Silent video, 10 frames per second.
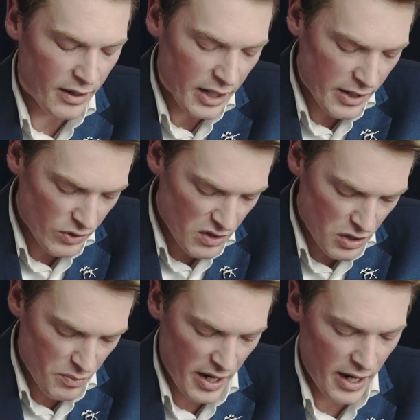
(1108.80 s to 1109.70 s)
and even
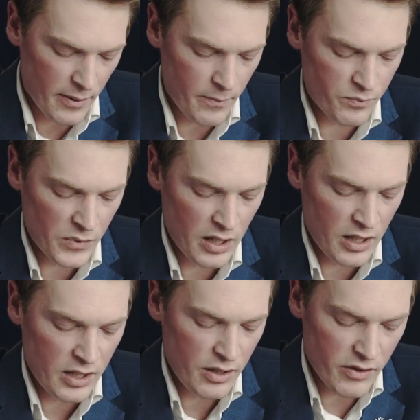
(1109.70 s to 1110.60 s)
despair.
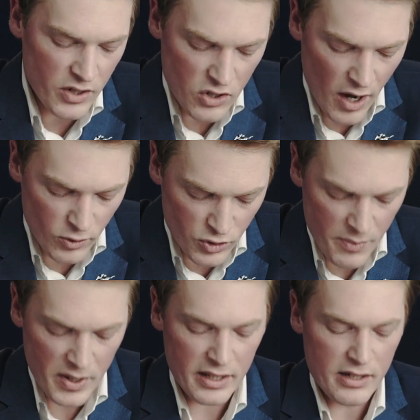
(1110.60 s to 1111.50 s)
This cycle
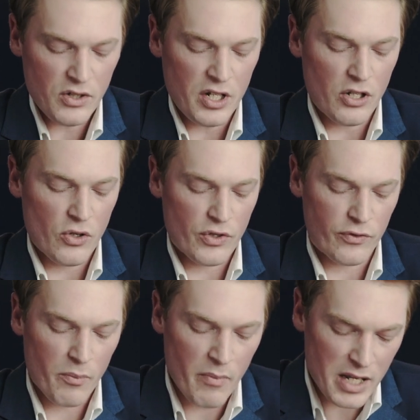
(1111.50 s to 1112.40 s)
typically continues
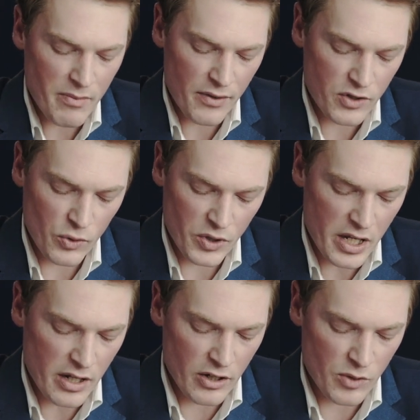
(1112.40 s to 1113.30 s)
for many months or
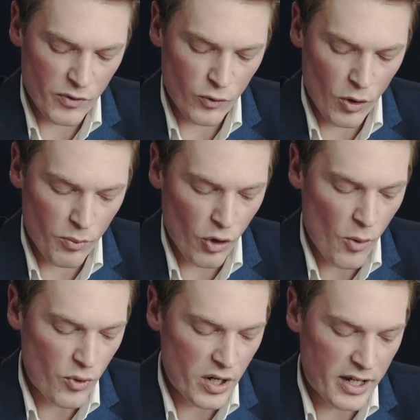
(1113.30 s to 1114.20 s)
years before
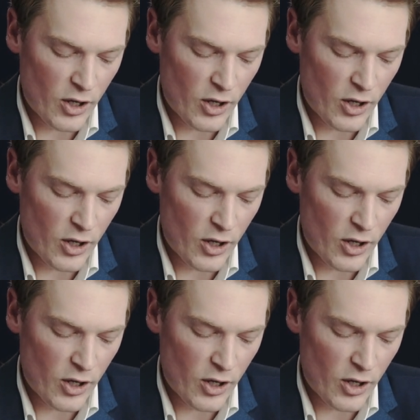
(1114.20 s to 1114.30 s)
appropriate